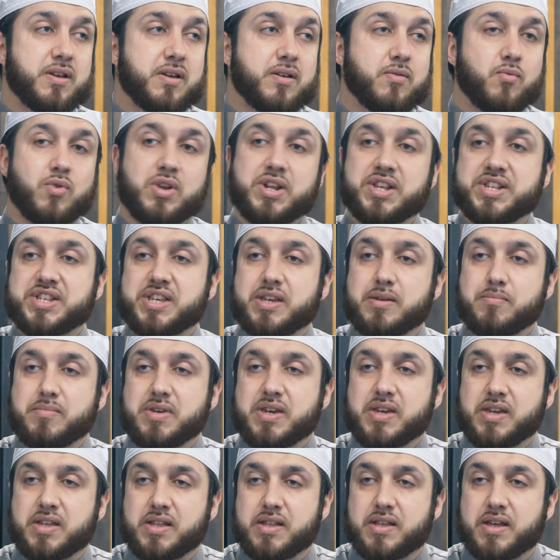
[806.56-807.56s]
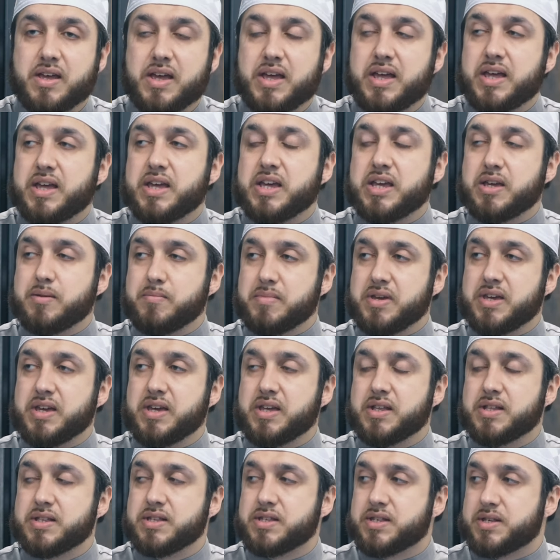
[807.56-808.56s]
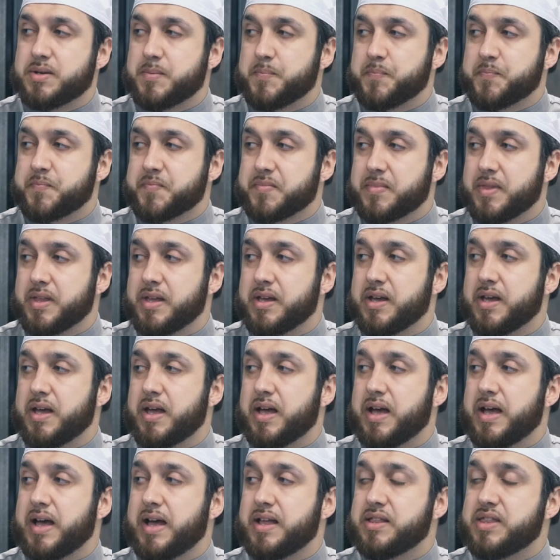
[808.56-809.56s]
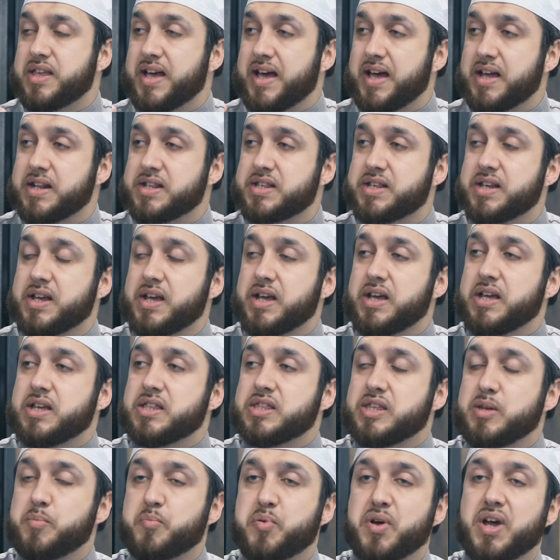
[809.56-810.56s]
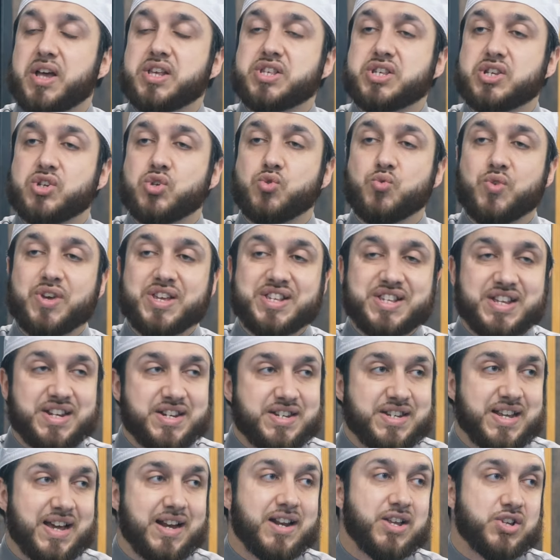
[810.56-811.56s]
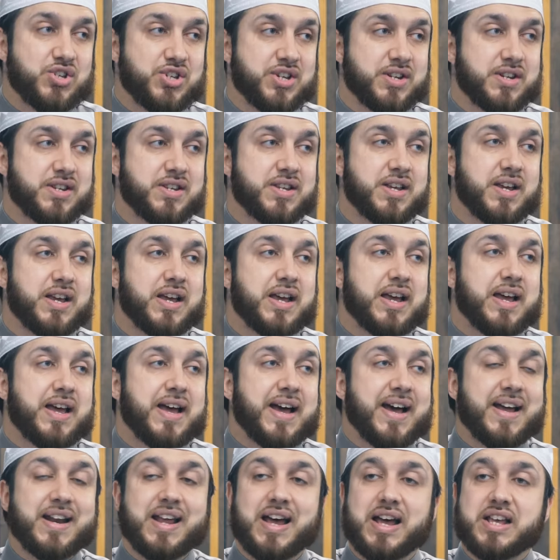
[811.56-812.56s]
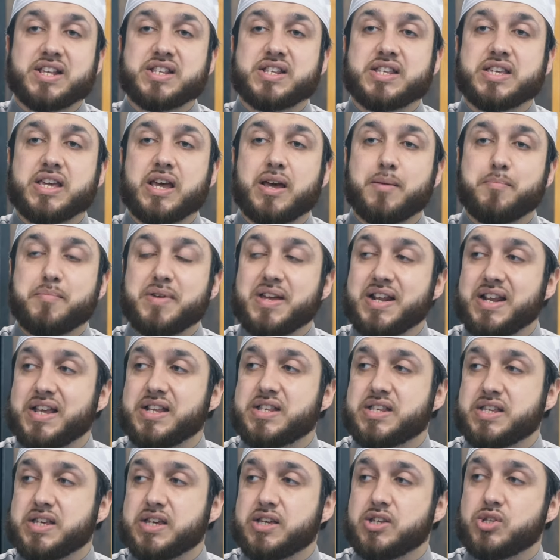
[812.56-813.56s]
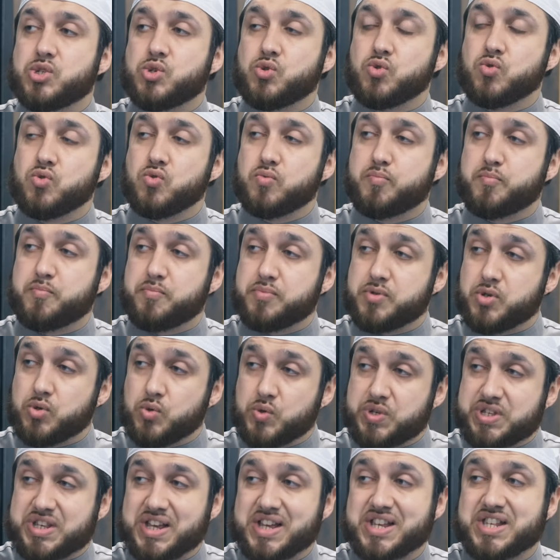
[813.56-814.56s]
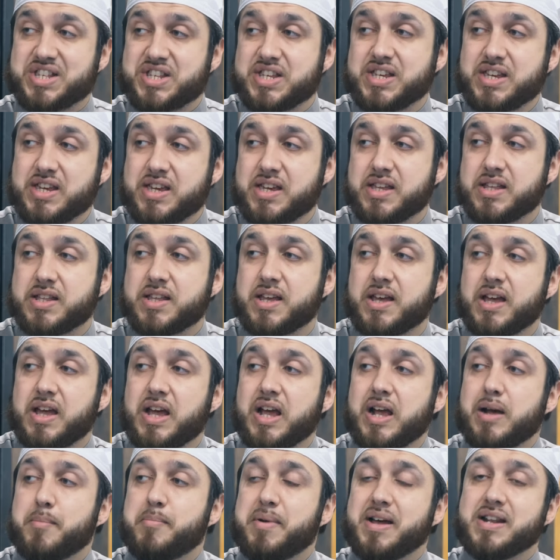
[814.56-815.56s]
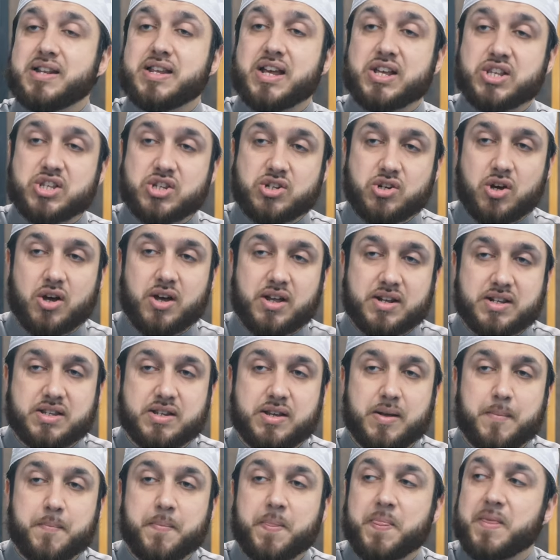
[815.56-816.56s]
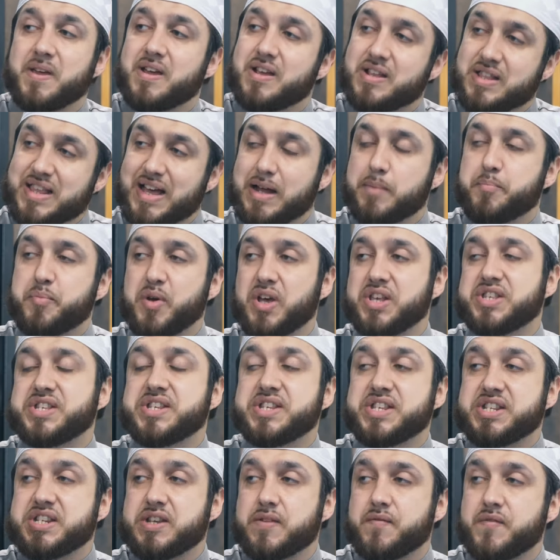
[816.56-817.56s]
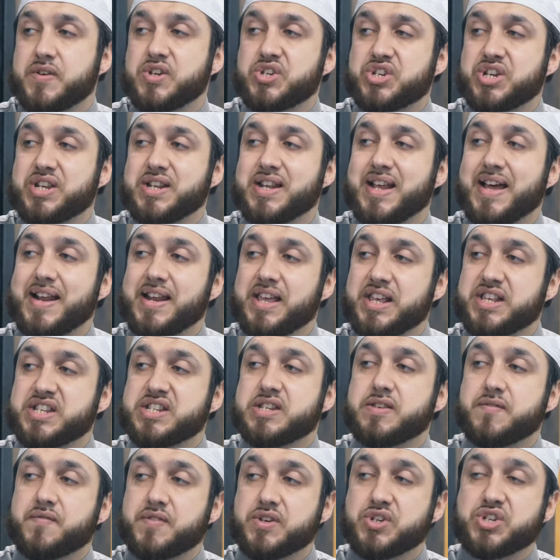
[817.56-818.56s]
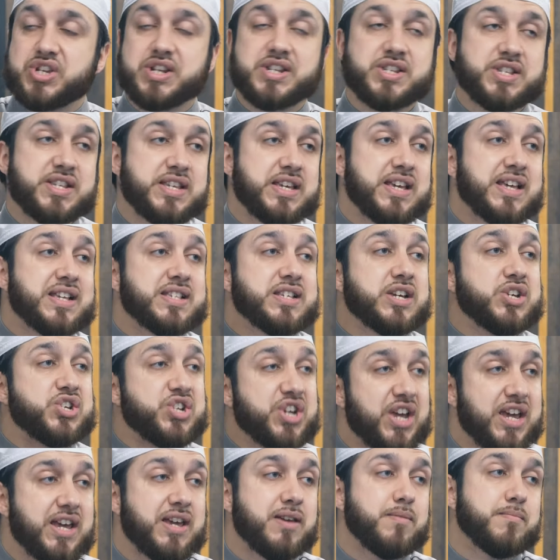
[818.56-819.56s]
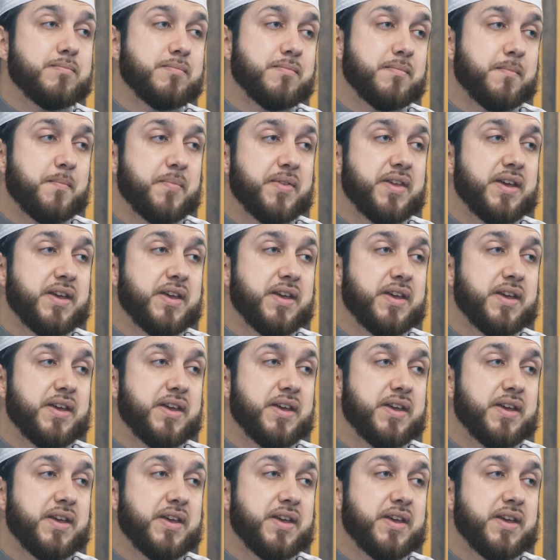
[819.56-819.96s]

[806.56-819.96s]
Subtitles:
What does he mean? He means that the person who is intelligent and has the ability to succeed but does not, that person is deficient, and his deficiency is a shame.